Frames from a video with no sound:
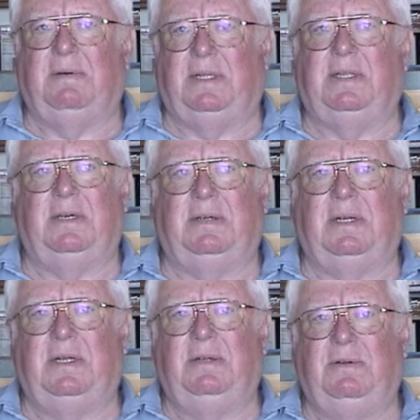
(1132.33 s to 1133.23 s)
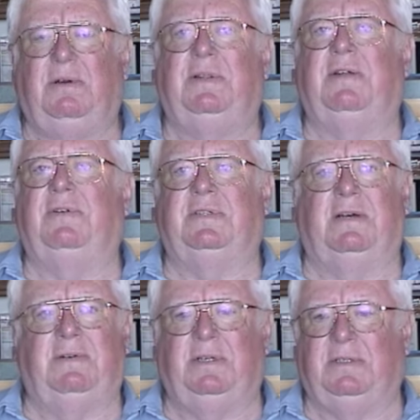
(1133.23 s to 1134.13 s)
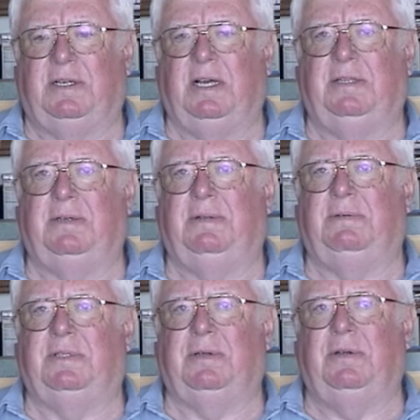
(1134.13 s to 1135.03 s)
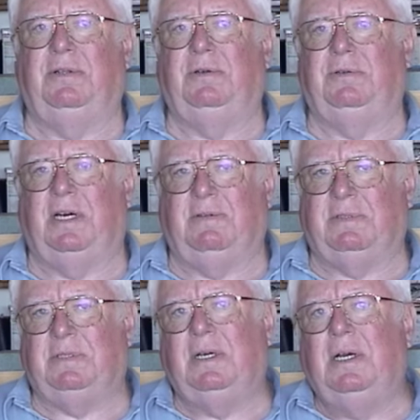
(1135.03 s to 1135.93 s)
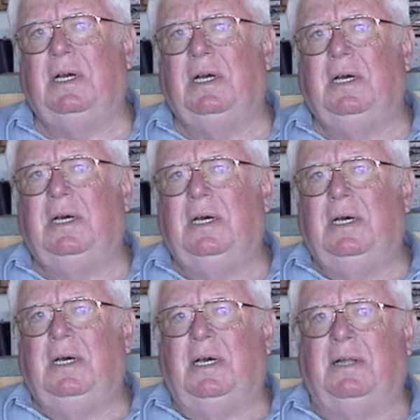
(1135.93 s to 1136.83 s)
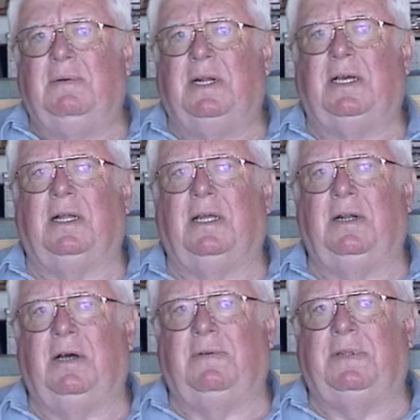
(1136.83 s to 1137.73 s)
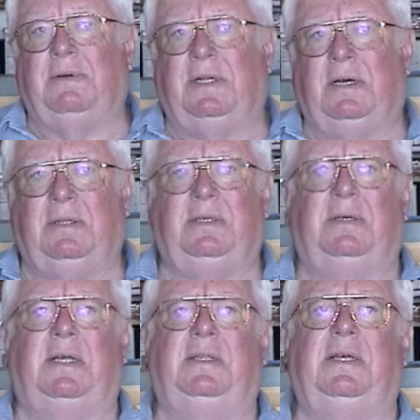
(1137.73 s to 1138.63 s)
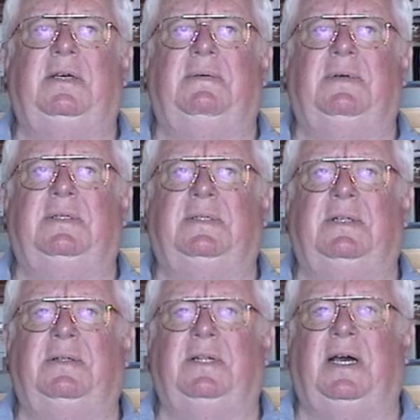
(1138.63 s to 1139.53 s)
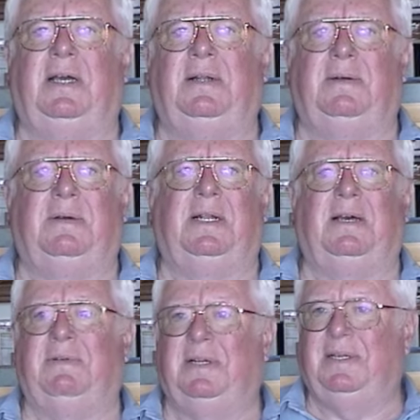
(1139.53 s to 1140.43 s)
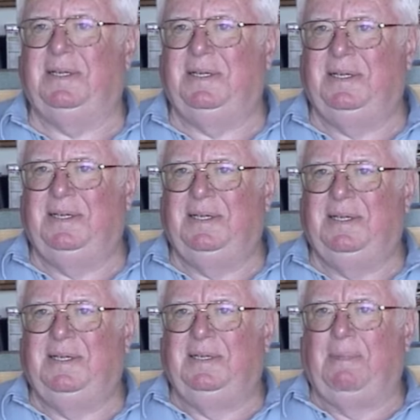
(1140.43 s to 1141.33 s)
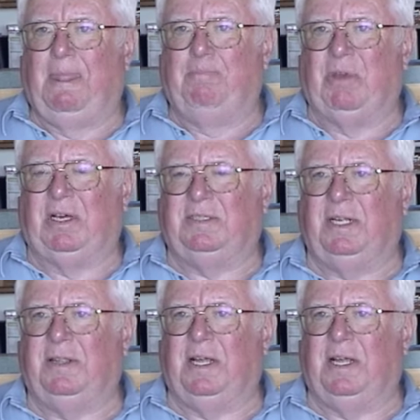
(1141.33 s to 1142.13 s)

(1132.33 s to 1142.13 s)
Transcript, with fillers: I went there. Drove there for seven years. I got there, there was 32 drivers. And when they got laid off, they were down to, I think it was either 9 or 11 because